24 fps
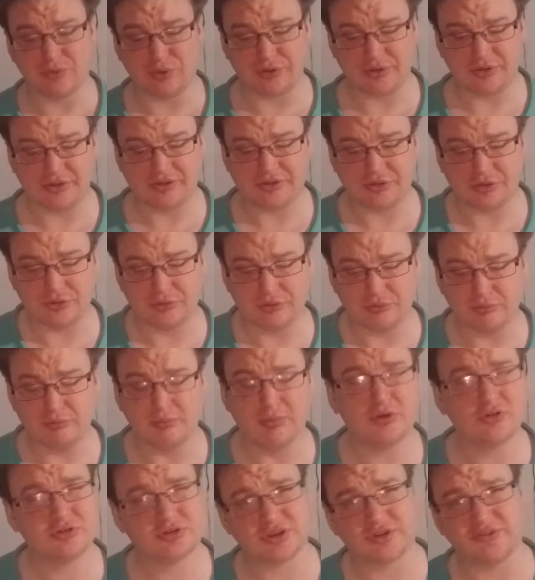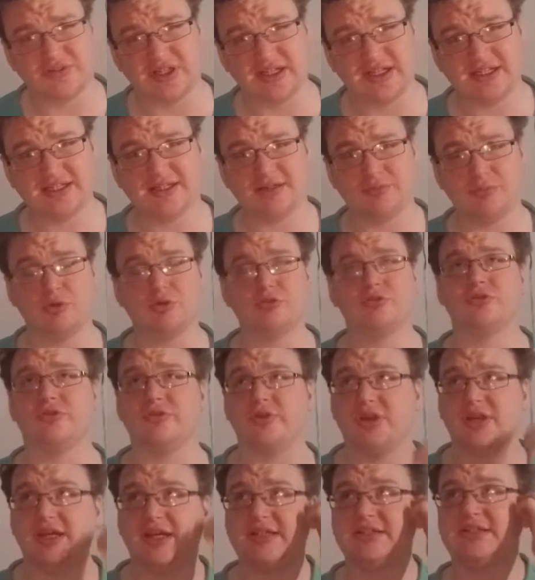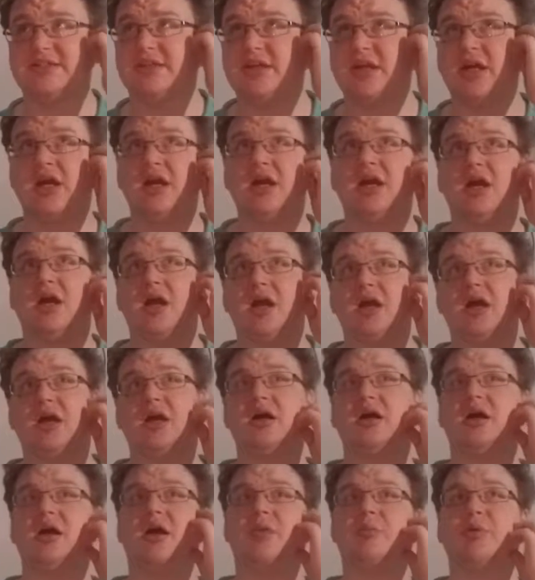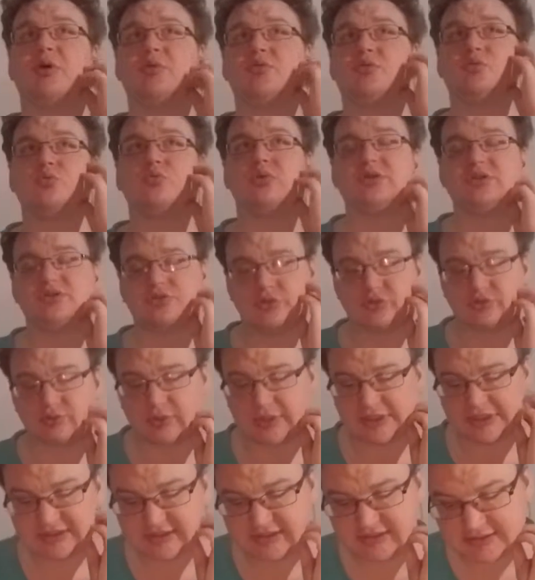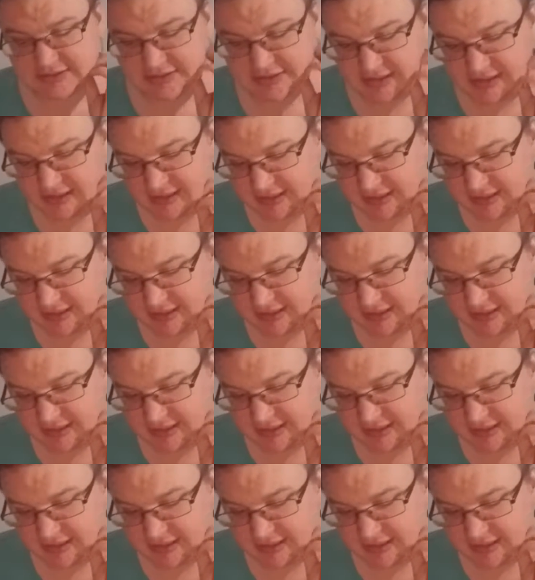what I do most of the days. About once or twice